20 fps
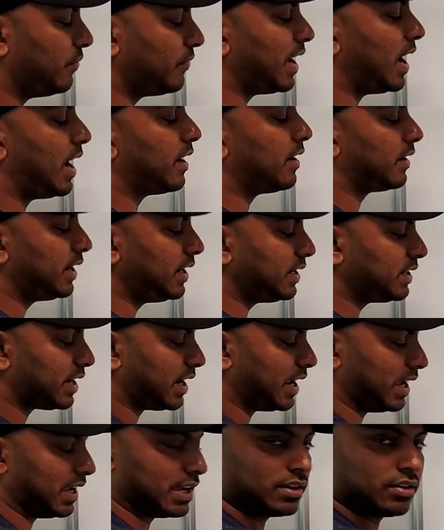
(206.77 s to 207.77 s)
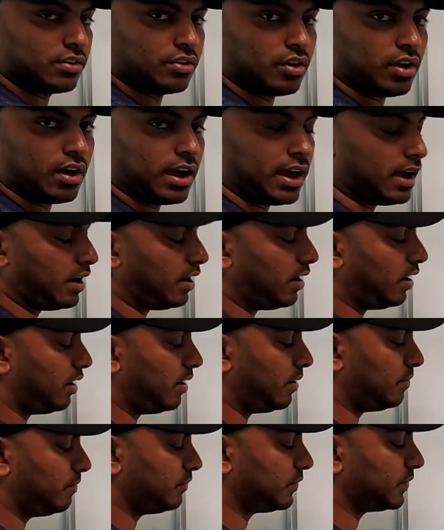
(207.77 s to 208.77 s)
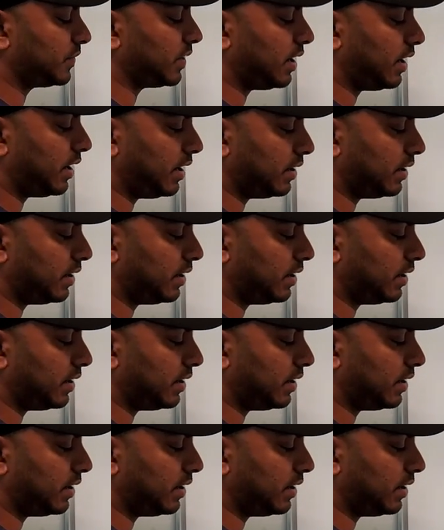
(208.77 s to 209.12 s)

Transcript: we are retrying um,